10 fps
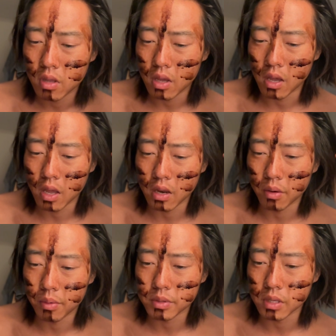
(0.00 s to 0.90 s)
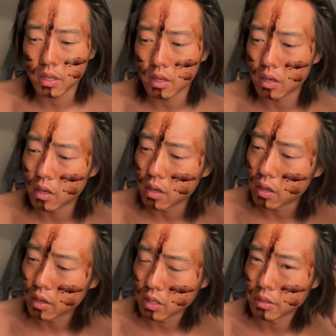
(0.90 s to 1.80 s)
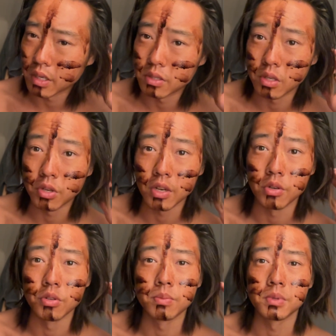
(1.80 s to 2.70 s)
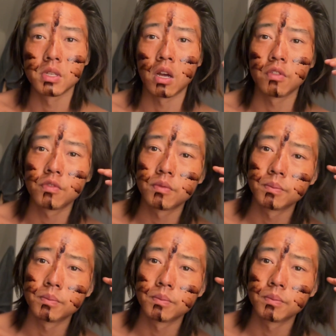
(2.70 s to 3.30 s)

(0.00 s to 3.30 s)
and I was had to do some stuff,